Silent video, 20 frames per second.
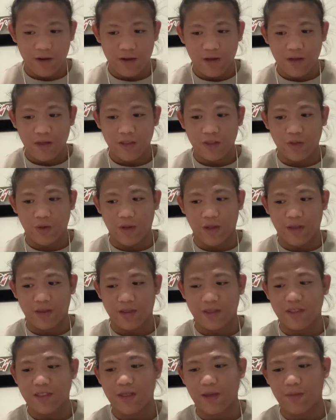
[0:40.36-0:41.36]
so that the
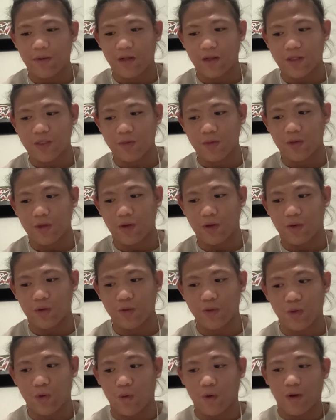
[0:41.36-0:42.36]
stimulus would go
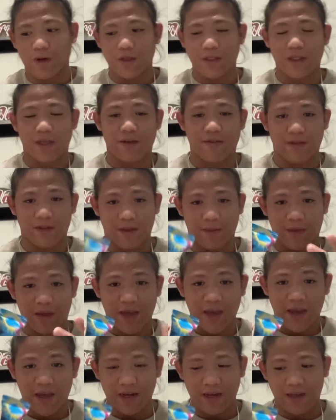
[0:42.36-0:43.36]
towards giving them
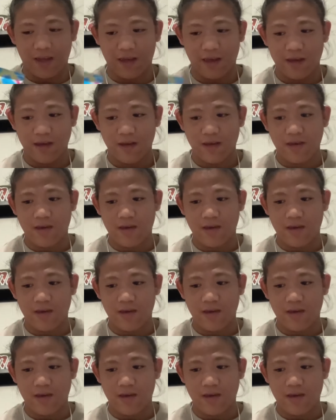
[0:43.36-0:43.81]
candy,